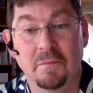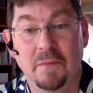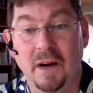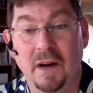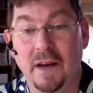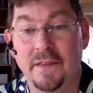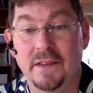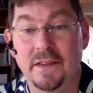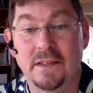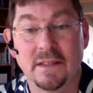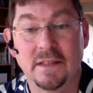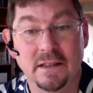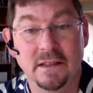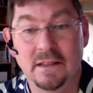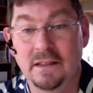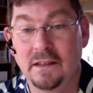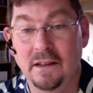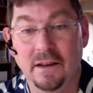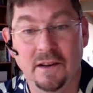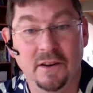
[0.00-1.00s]
by the
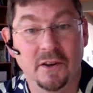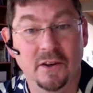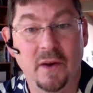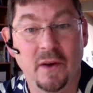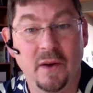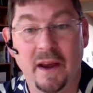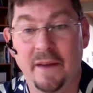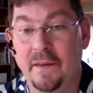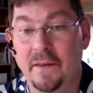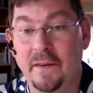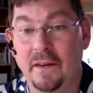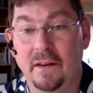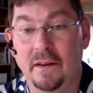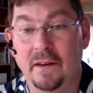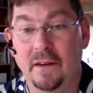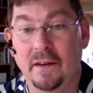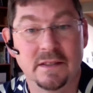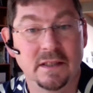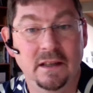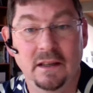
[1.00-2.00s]
CTO and
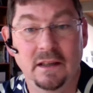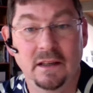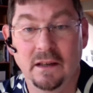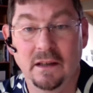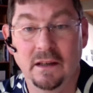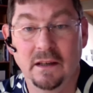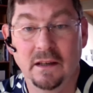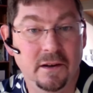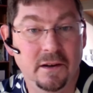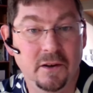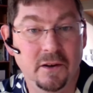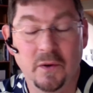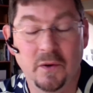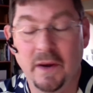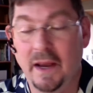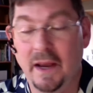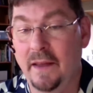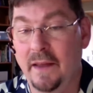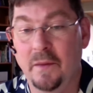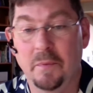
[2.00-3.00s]
the CEO
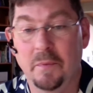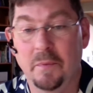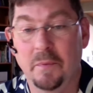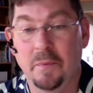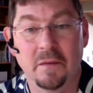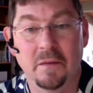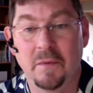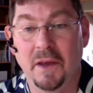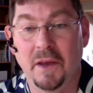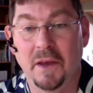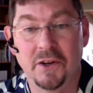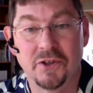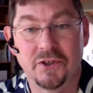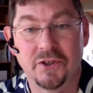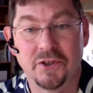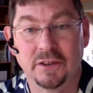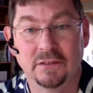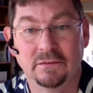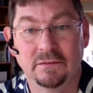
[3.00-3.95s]
and the product manager.